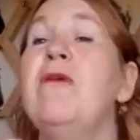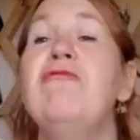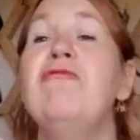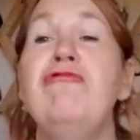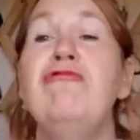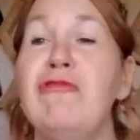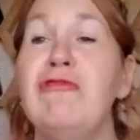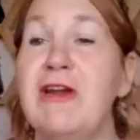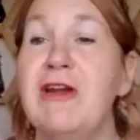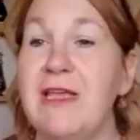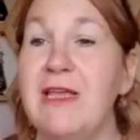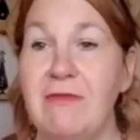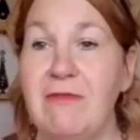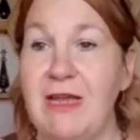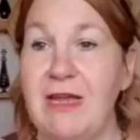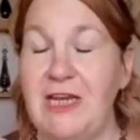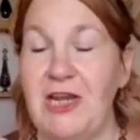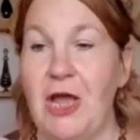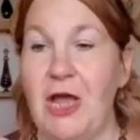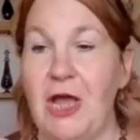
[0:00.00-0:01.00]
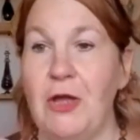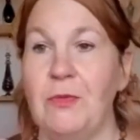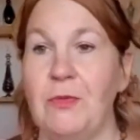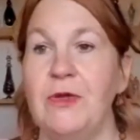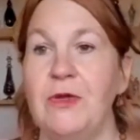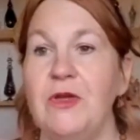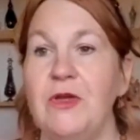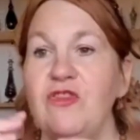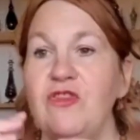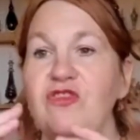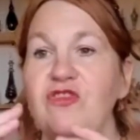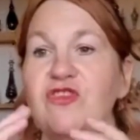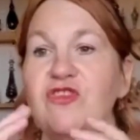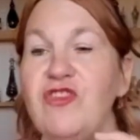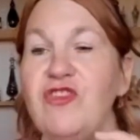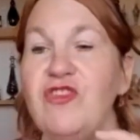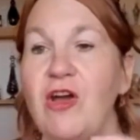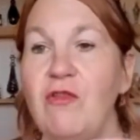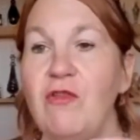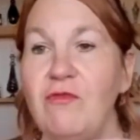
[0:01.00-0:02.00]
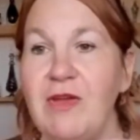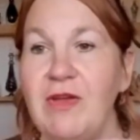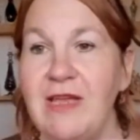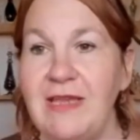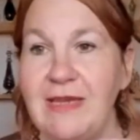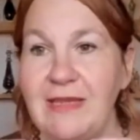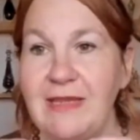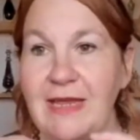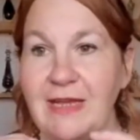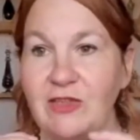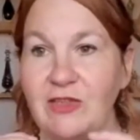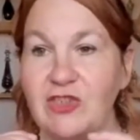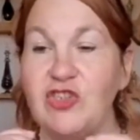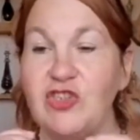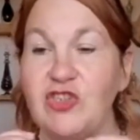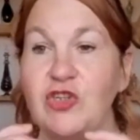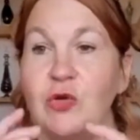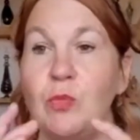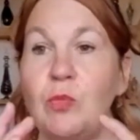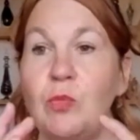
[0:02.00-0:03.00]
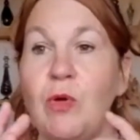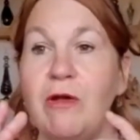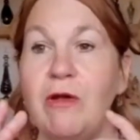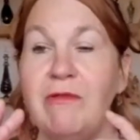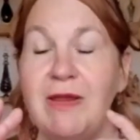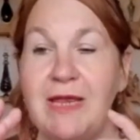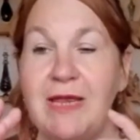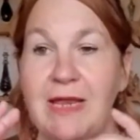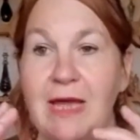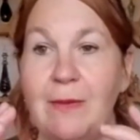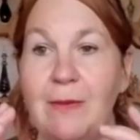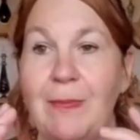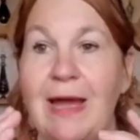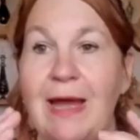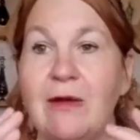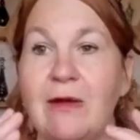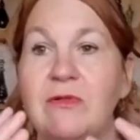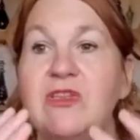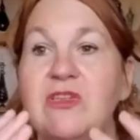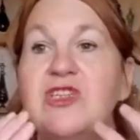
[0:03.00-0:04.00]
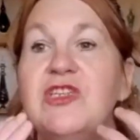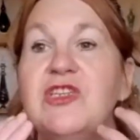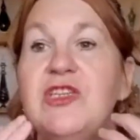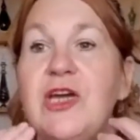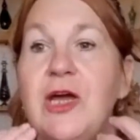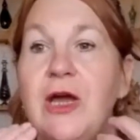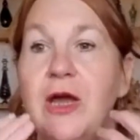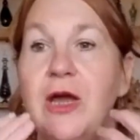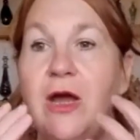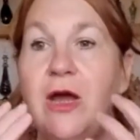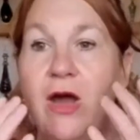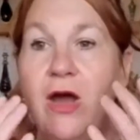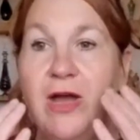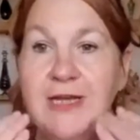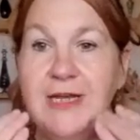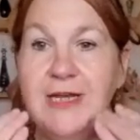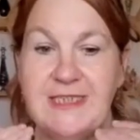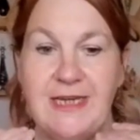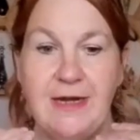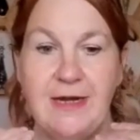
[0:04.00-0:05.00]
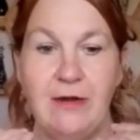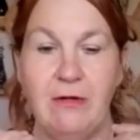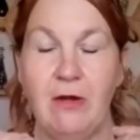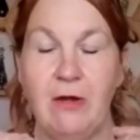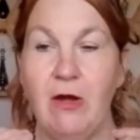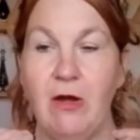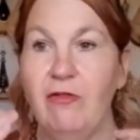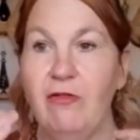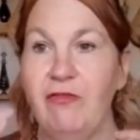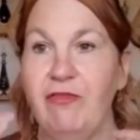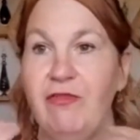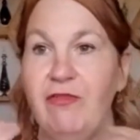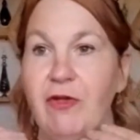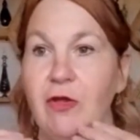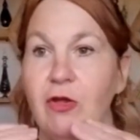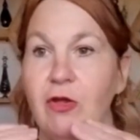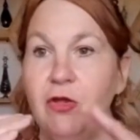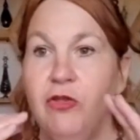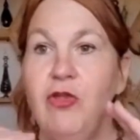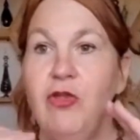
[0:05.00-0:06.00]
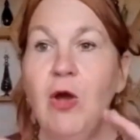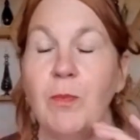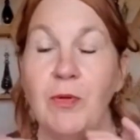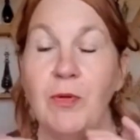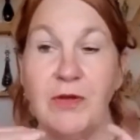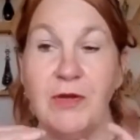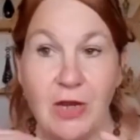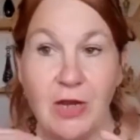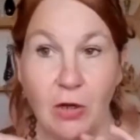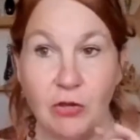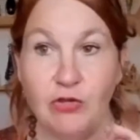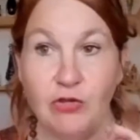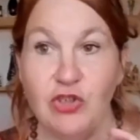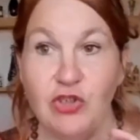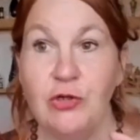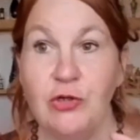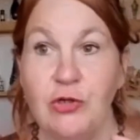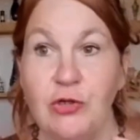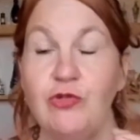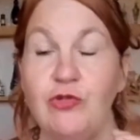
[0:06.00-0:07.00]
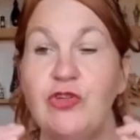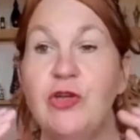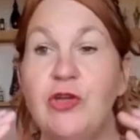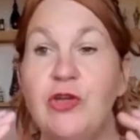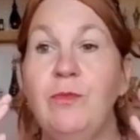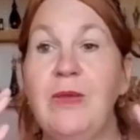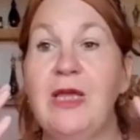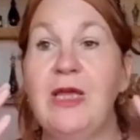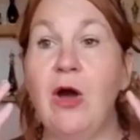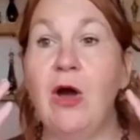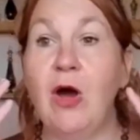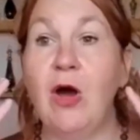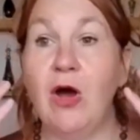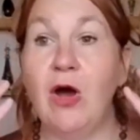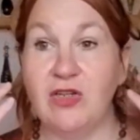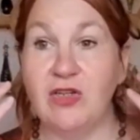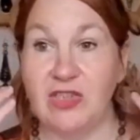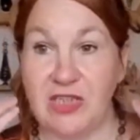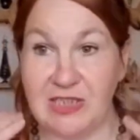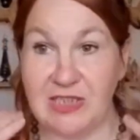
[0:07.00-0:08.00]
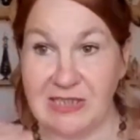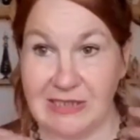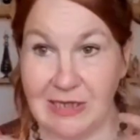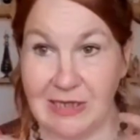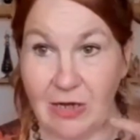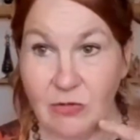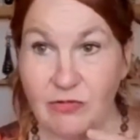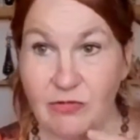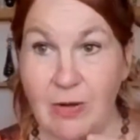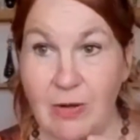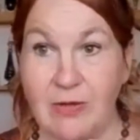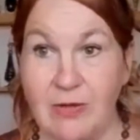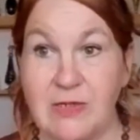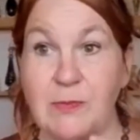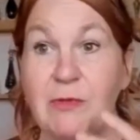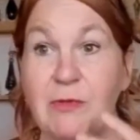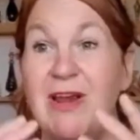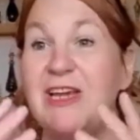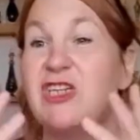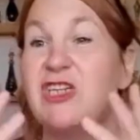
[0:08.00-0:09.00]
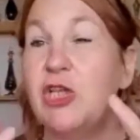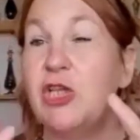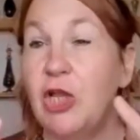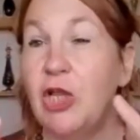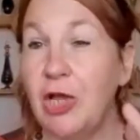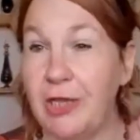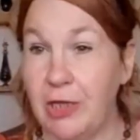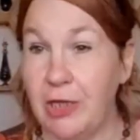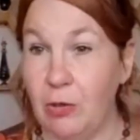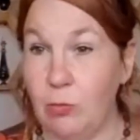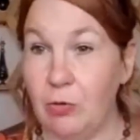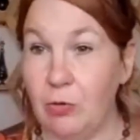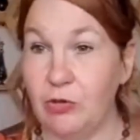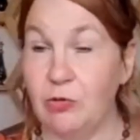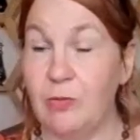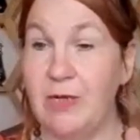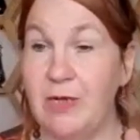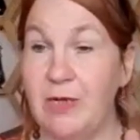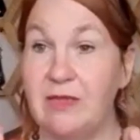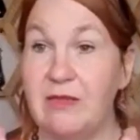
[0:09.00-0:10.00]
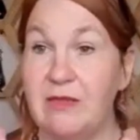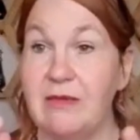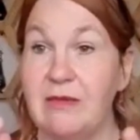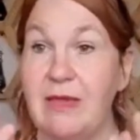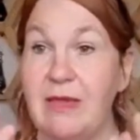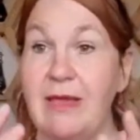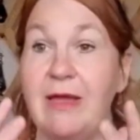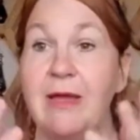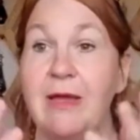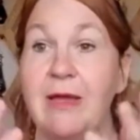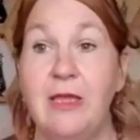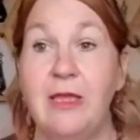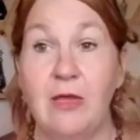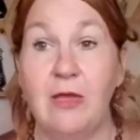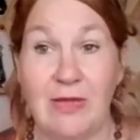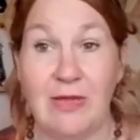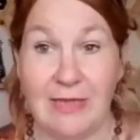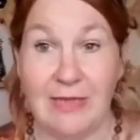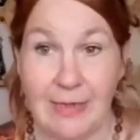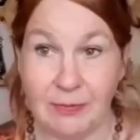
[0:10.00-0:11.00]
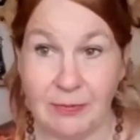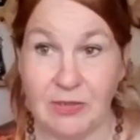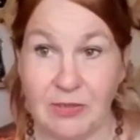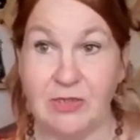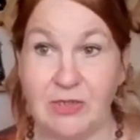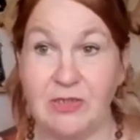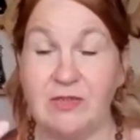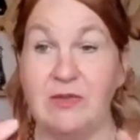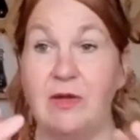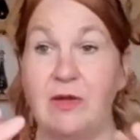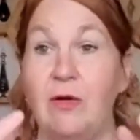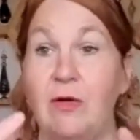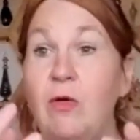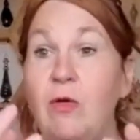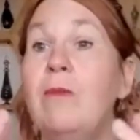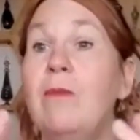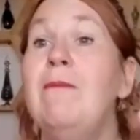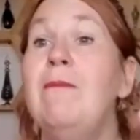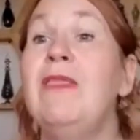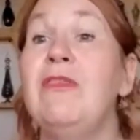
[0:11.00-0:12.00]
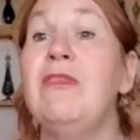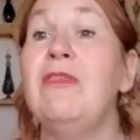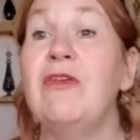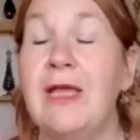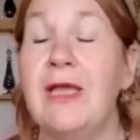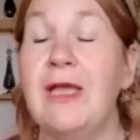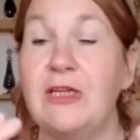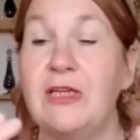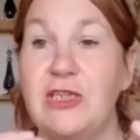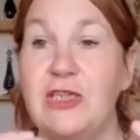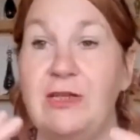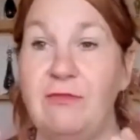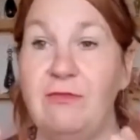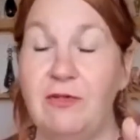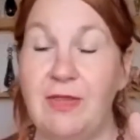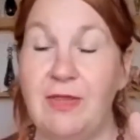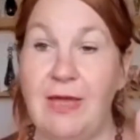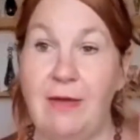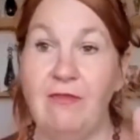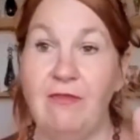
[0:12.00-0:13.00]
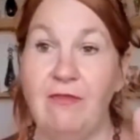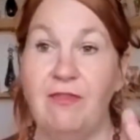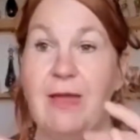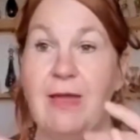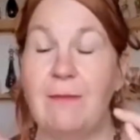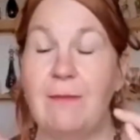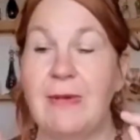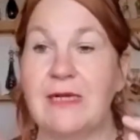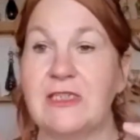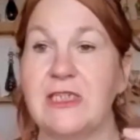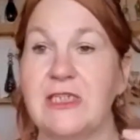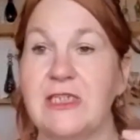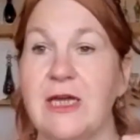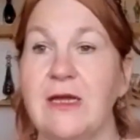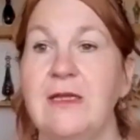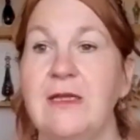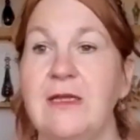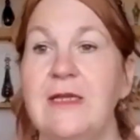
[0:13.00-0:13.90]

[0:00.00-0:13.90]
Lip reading: but really, really low. So you don't really need to worry about the idea of not putting it on children because it slows respiration like you would with eucalyptus or menthol, actually, for that matter.